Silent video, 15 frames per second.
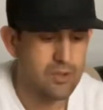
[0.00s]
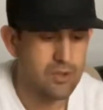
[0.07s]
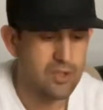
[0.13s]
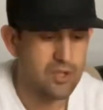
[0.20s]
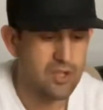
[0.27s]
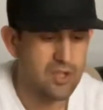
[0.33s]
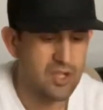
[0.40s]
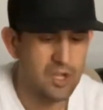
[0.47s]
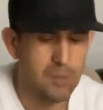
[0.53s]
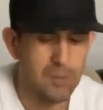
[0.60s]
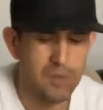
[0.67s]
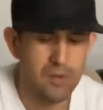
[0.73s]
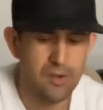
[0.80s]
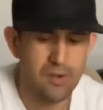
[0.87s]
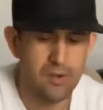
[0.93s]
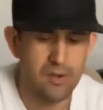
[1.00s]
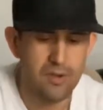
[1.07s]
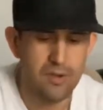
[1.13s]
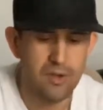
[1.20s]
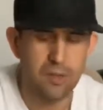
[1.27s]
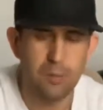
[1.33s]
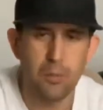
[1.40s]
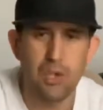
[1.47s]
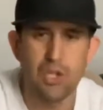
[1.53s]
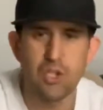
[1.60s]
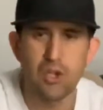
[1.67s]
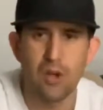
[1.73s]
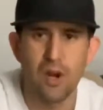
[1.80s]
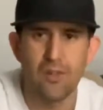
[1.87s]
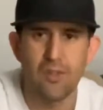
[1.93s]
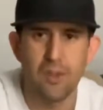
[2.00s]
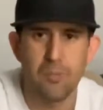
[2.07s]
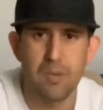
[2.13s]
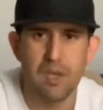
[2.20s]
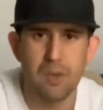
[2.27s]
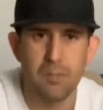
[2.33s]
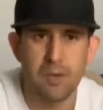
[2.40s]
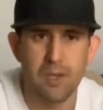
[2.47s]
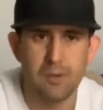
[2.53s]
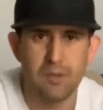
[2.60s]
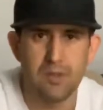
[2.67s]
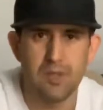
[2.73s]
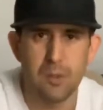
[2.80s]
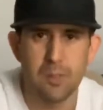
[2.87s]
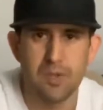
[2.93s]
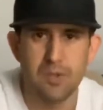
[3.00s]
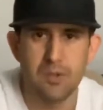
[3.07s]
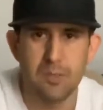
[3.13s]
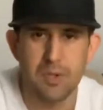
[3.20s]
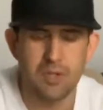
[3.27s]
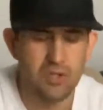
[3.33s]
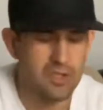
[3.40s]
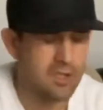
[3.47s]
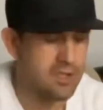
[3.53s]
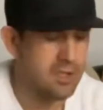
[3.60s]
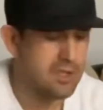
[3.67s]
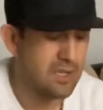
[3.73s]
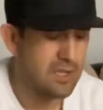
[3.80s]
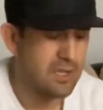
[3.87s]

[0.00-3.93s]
just to keep the the moisture off them and keep them getting slippy, especially